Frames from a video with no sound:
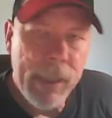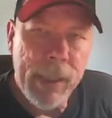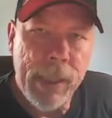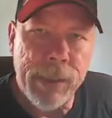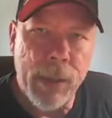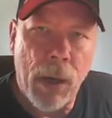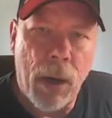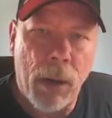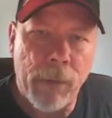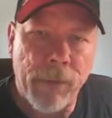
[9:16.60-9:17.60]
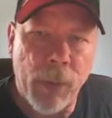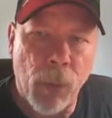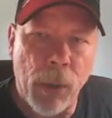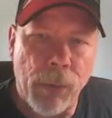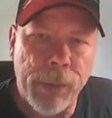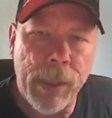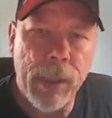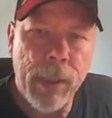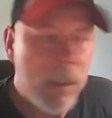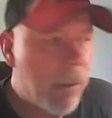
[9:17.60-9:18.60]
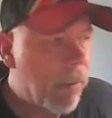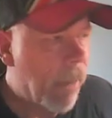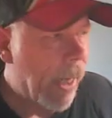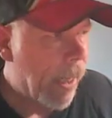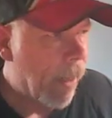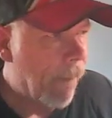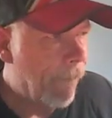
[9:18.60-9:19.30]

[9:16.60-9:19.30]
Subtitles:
It's all over the world right here.